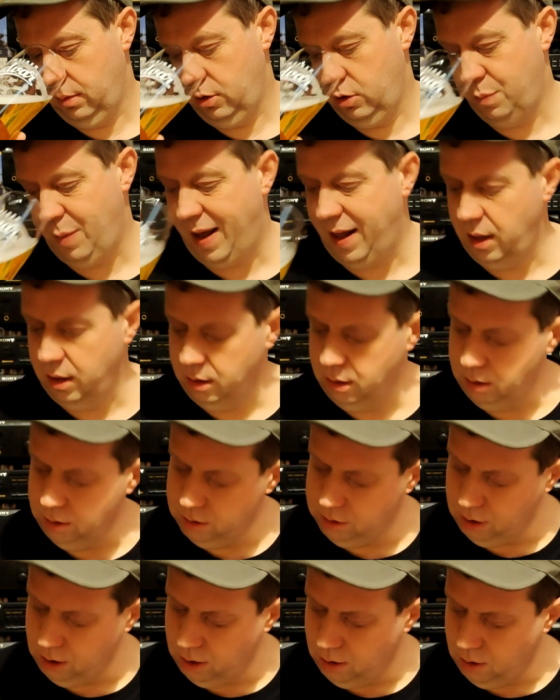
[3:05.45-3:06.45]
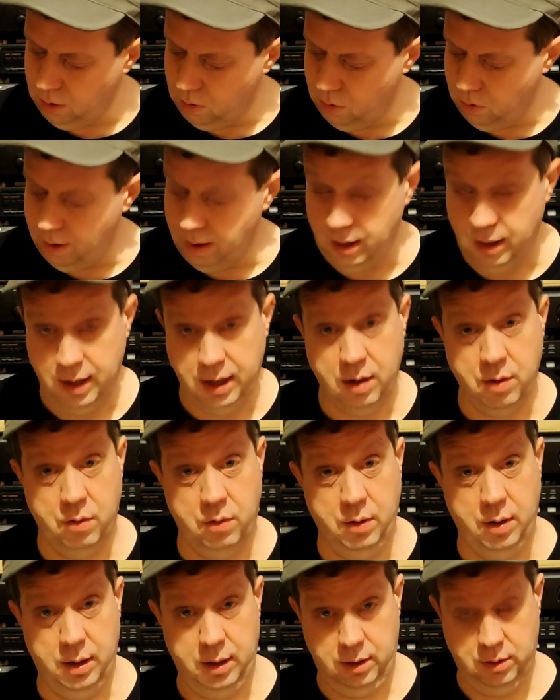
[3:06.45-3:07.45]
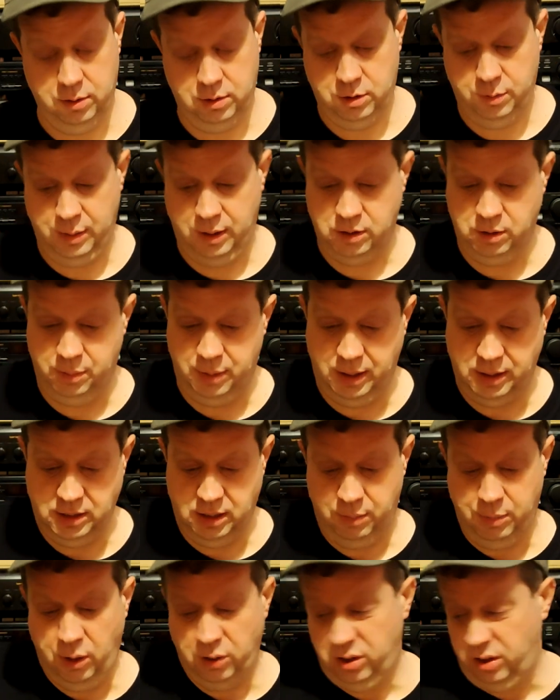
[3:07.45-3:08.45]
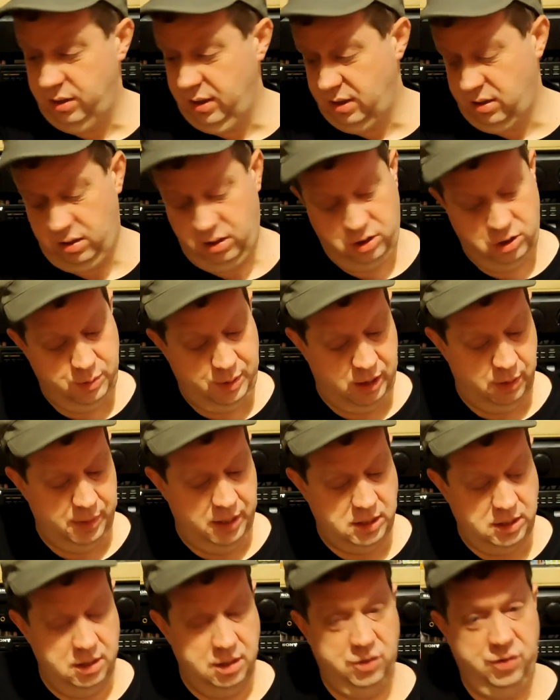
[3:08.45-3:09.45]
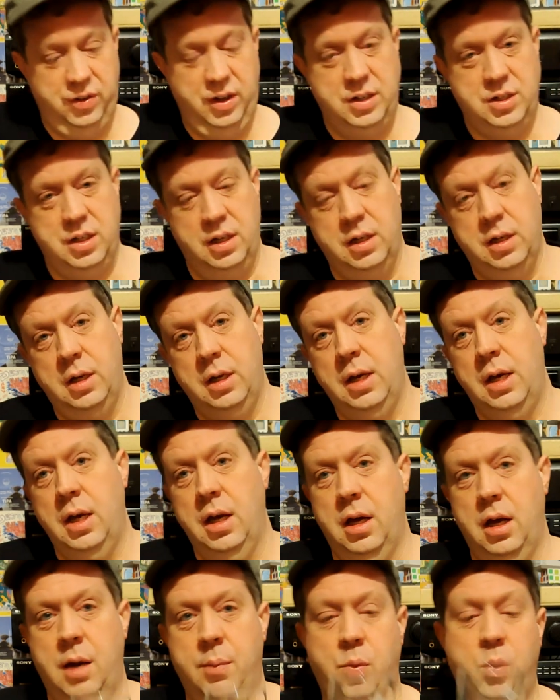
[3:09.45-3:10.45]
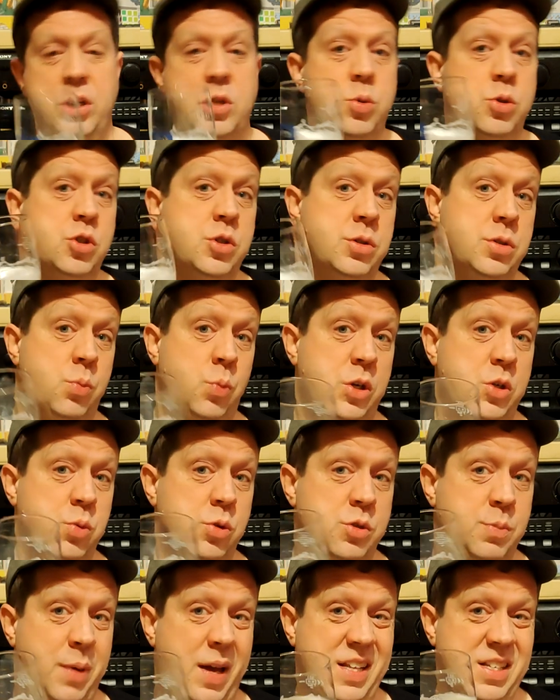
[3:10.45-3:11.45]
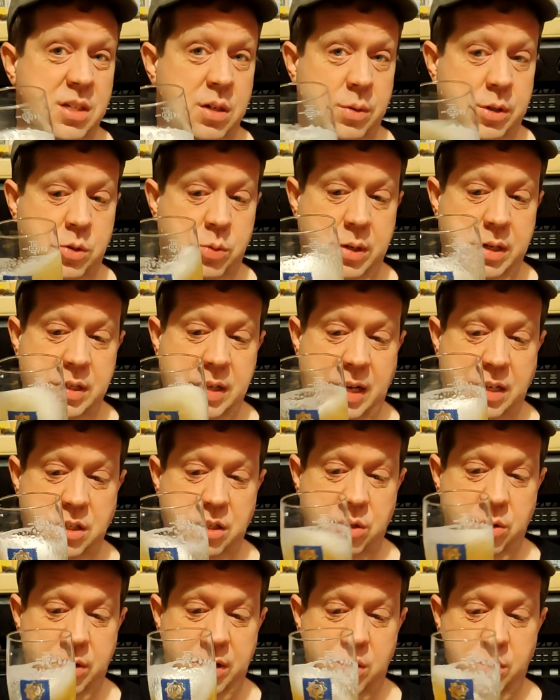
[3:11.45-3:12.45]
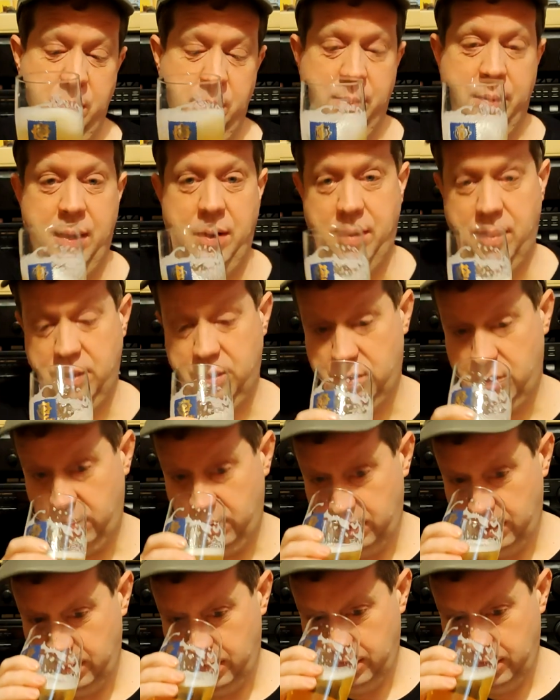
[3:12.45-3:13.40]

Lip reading: Smells really, really good. Smells amazing. Both of these are going to smell amazing, let's face it. But which one's better? Which one is actually going to end up being better at these two?